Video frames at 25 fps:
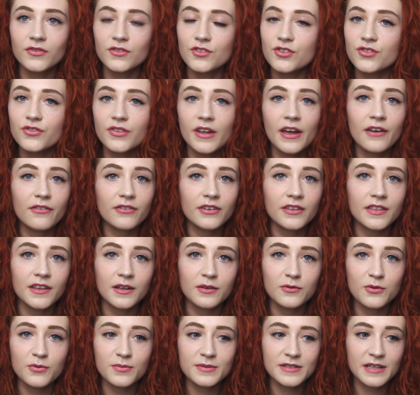just
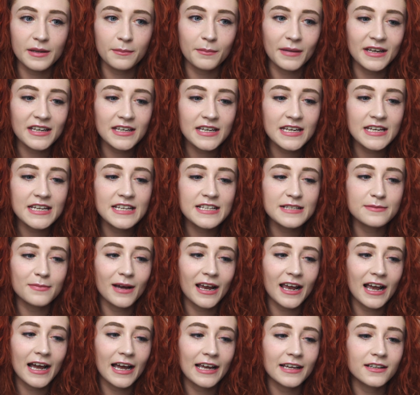everything, it was like my knees,
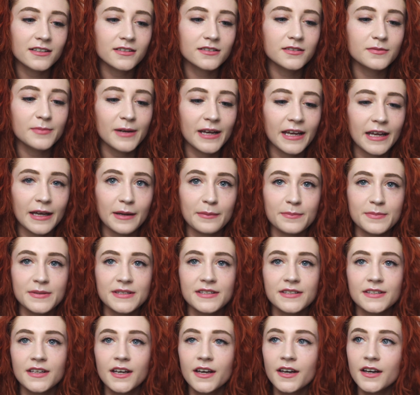my ankles, my
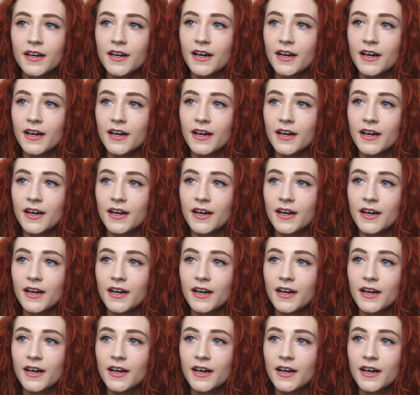hips,